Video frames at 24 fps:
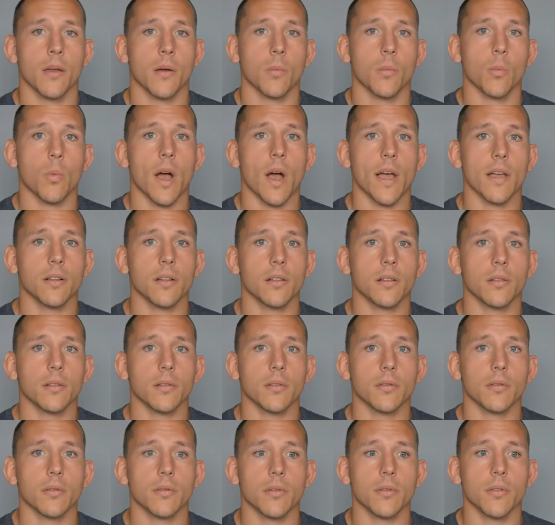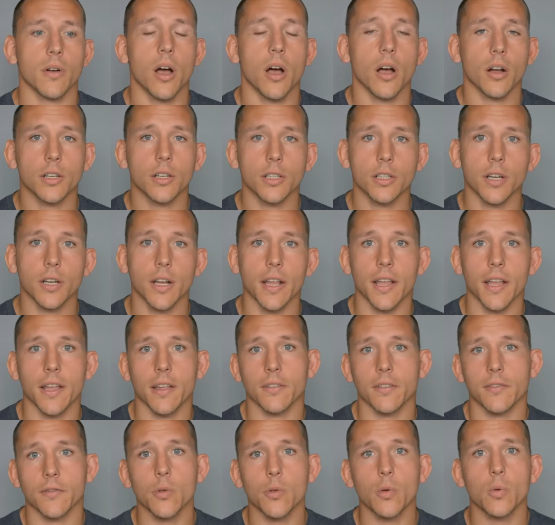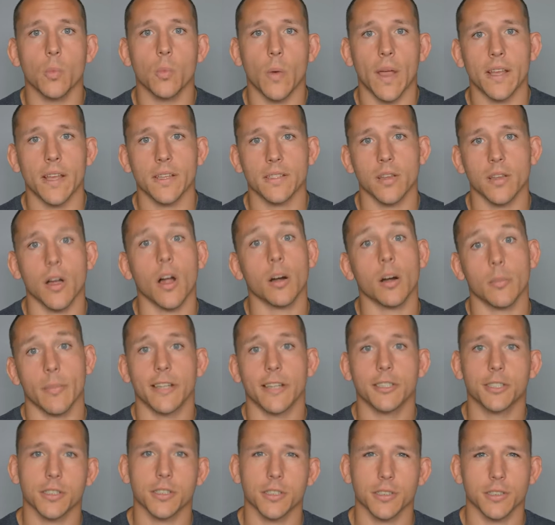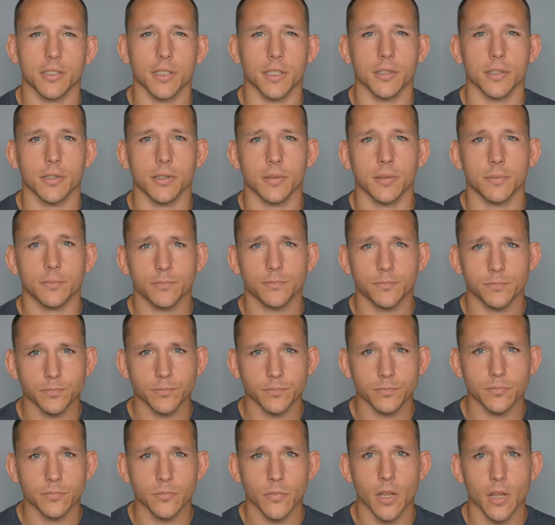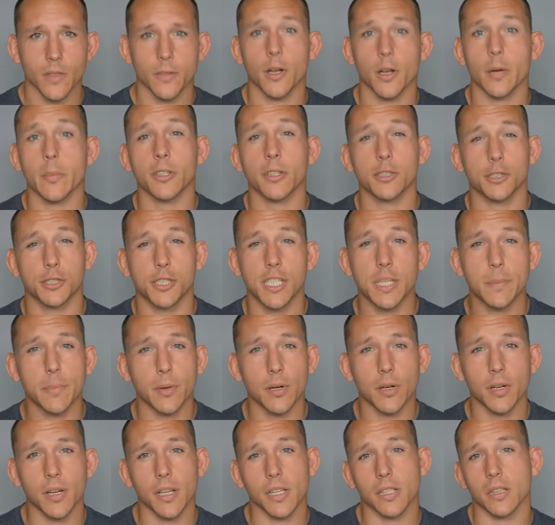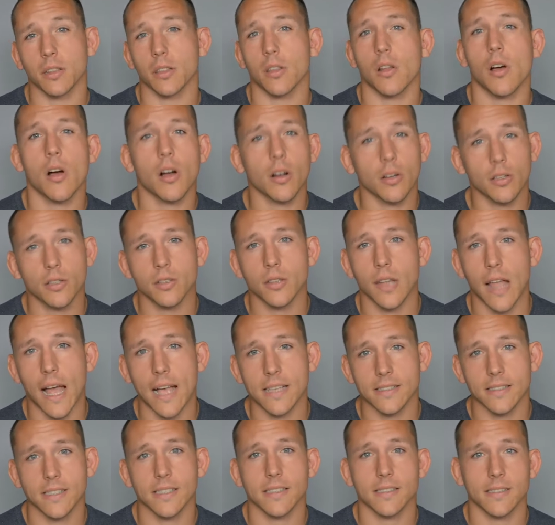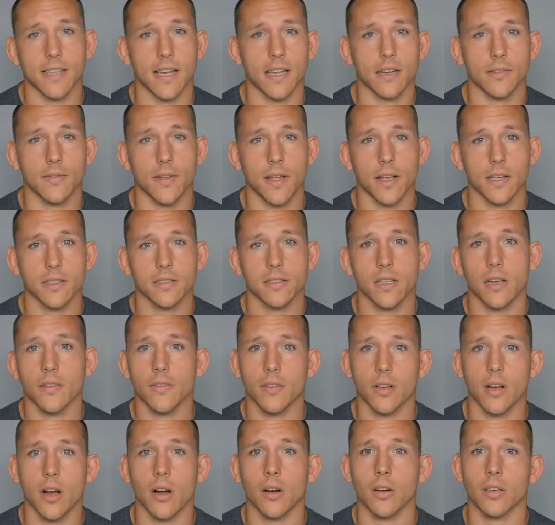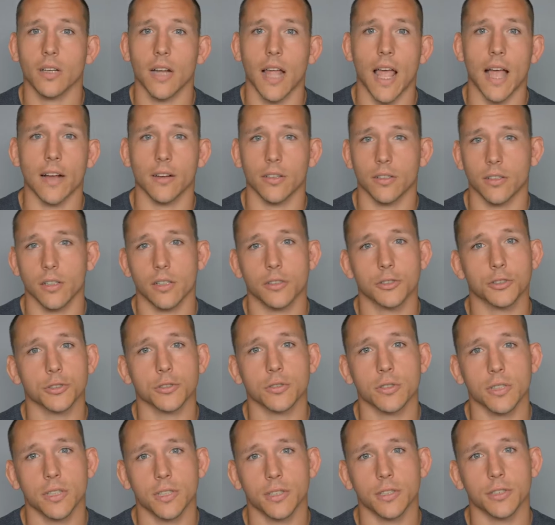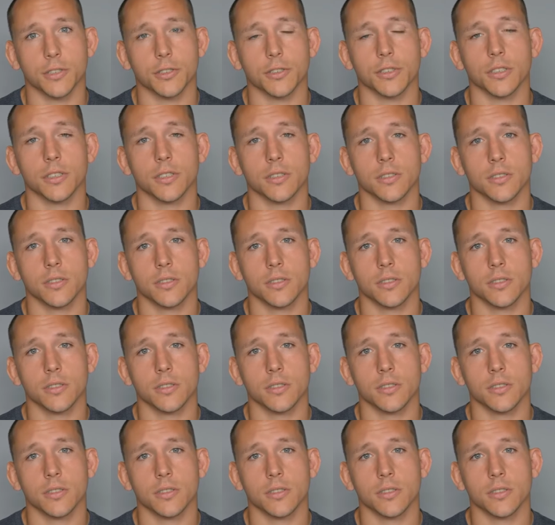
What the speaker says: While hunger and food waste are major concerns, there are much deeper and longer lasting side effects of the current agricultural industry.